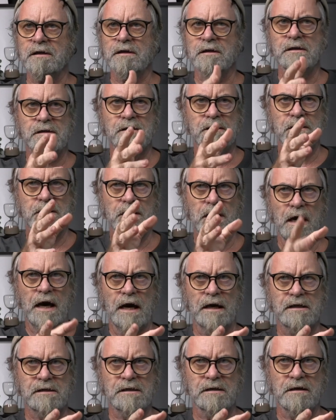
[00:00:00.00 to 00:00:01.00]
is the
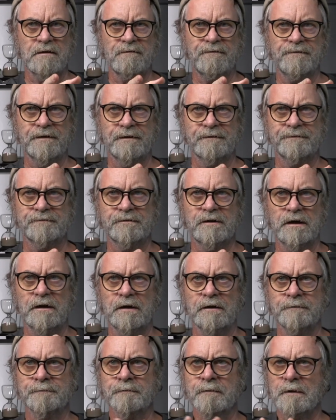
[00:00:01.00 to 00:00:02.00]

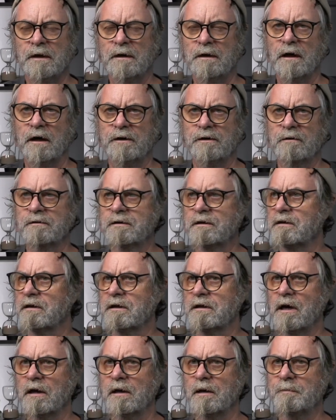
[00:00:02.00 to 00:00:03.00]
XC15. I don't think the
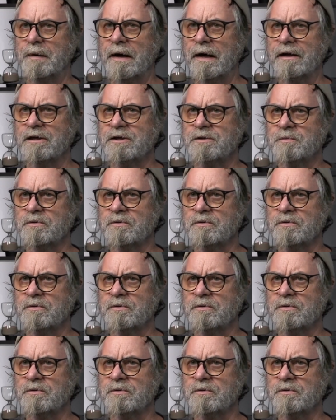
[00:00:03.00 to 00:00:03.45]
color balance